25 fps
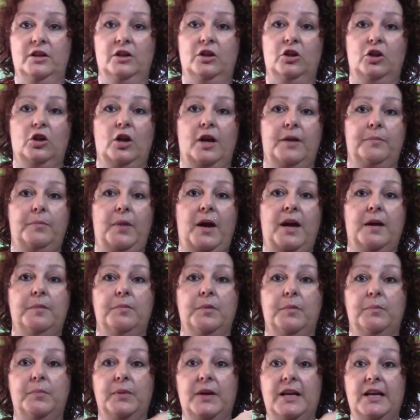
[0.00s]
like paper
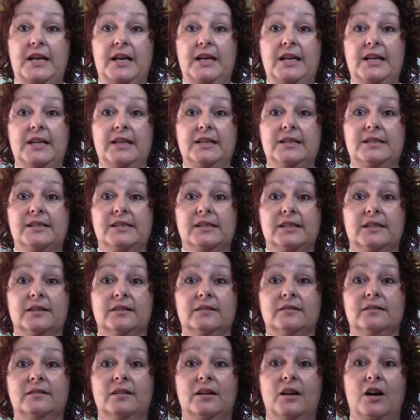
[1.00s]
beads,
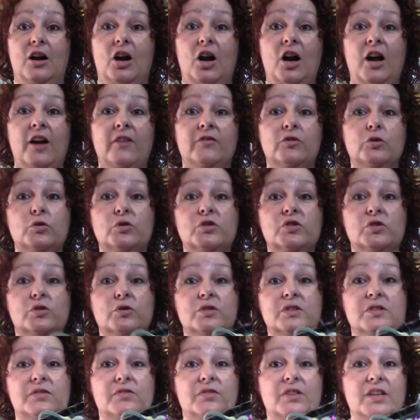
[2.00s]
and I have all
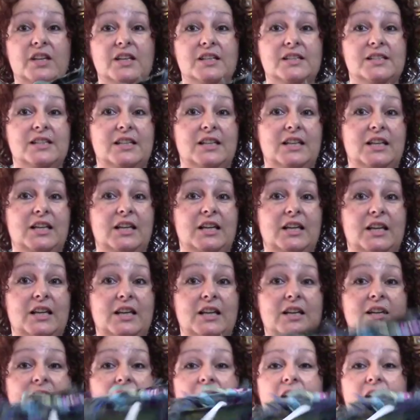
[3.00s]
sorts of things in here